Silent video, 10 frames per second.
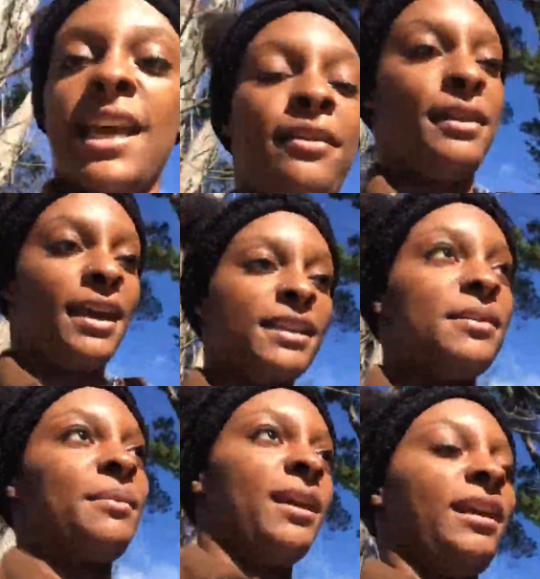have yet
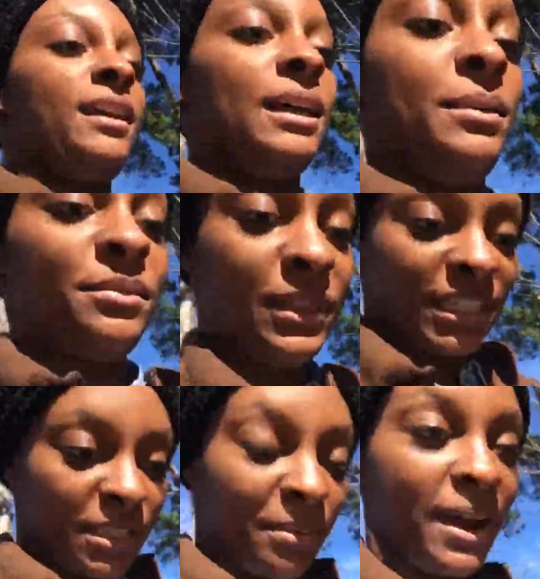to meet him. The
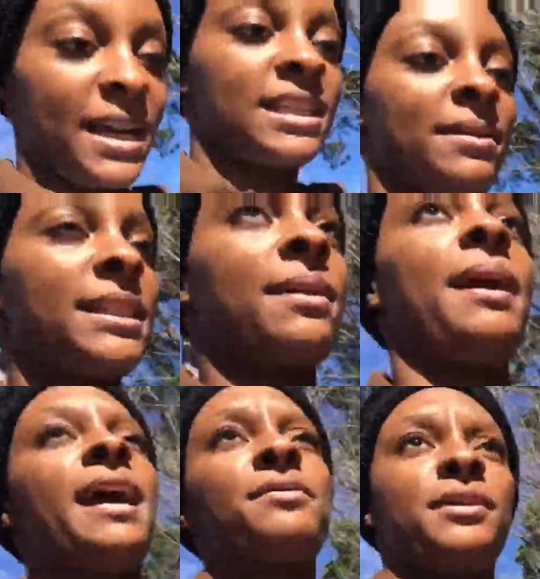surprise that we said we
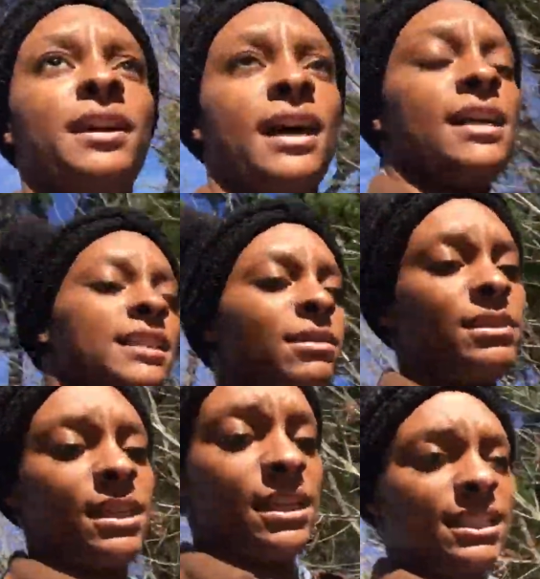had for you guys, that
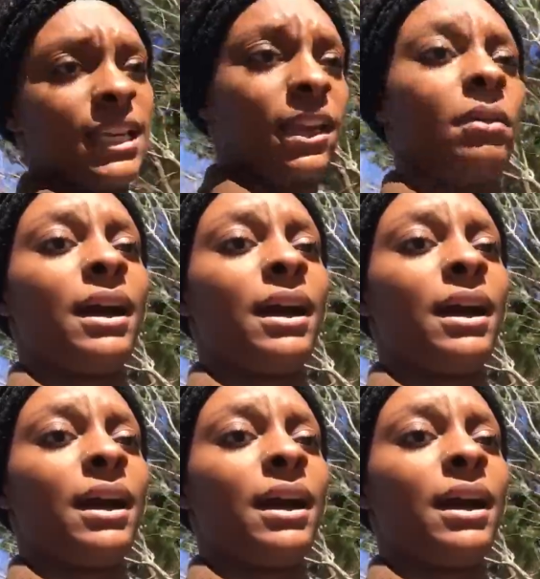was us getting